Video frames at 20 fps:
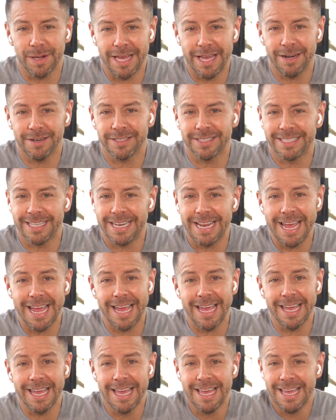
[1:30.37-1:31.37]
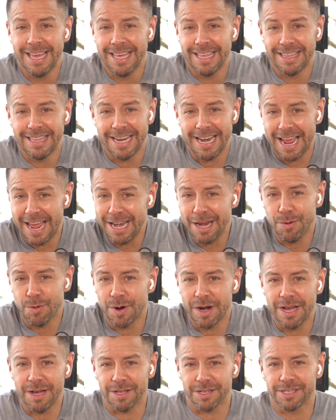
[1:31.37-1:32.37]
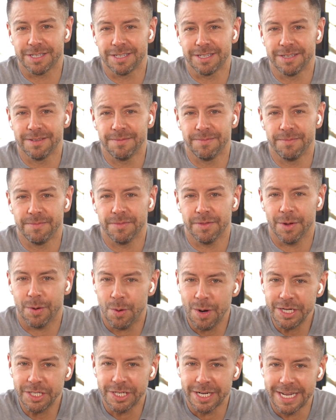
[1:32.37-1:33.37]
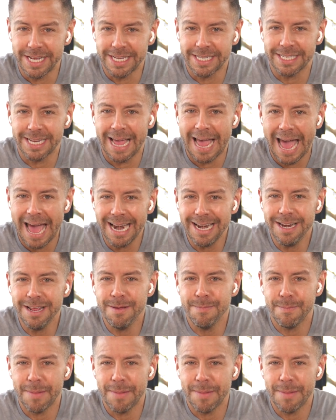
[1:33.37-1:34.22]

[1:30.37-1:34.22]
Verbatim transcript: planners today than anyone else. The question is, how did he